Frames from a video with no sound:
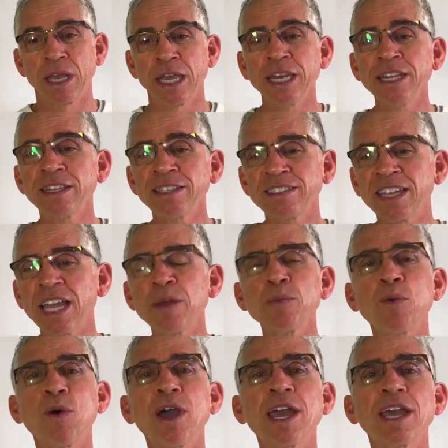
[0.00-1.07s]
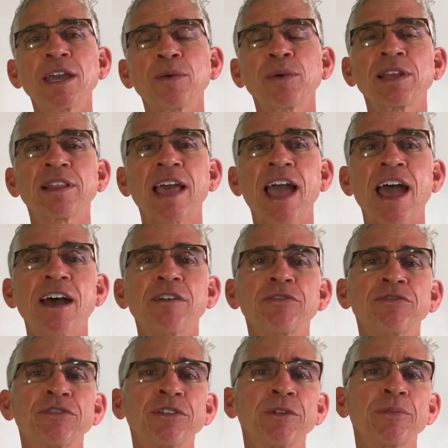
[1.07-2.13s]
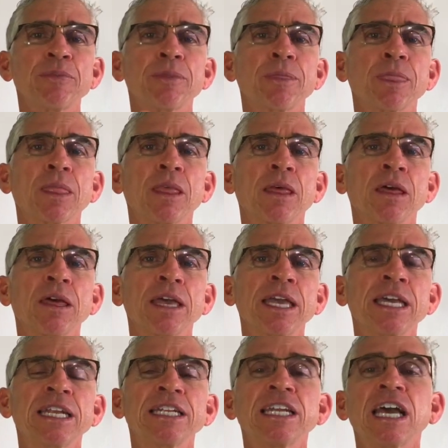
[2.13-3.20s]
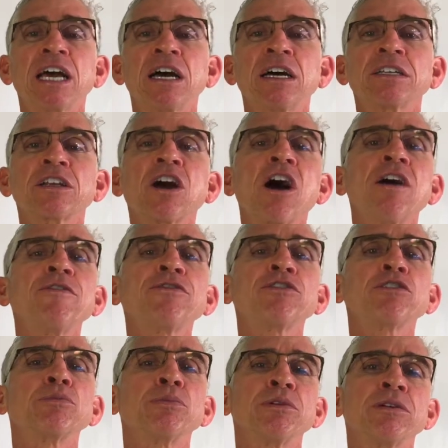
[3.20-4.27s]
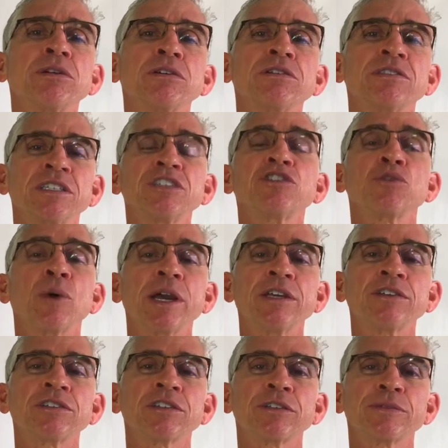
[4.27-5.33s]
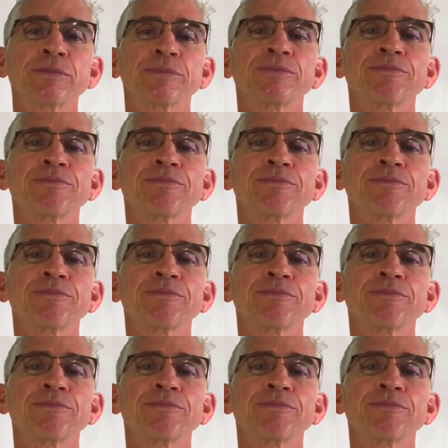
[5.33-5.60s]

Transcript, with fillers: And in the same way, we laugh at an uncomfortable situation.